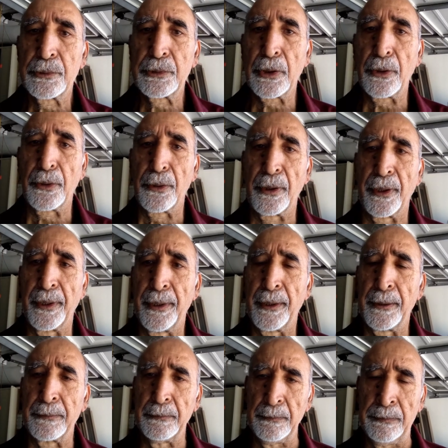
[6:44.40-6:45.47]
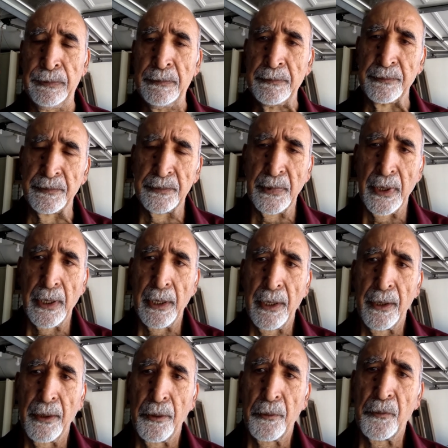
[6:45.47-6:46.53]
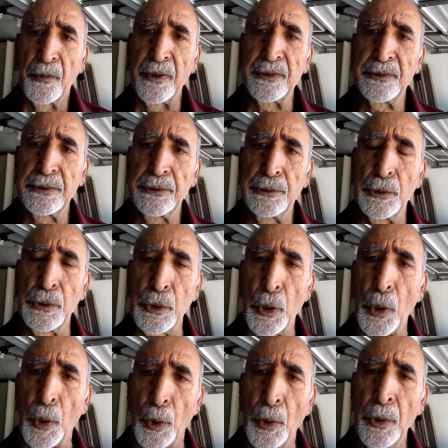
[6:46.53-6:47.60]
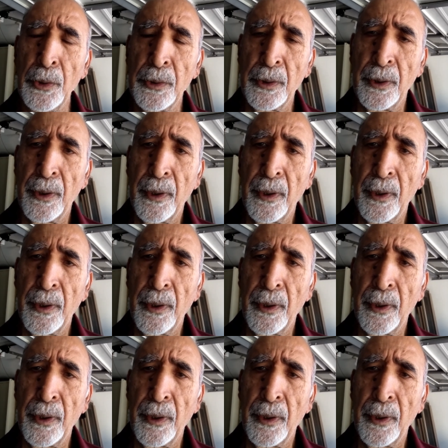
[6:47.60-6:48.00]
So once you know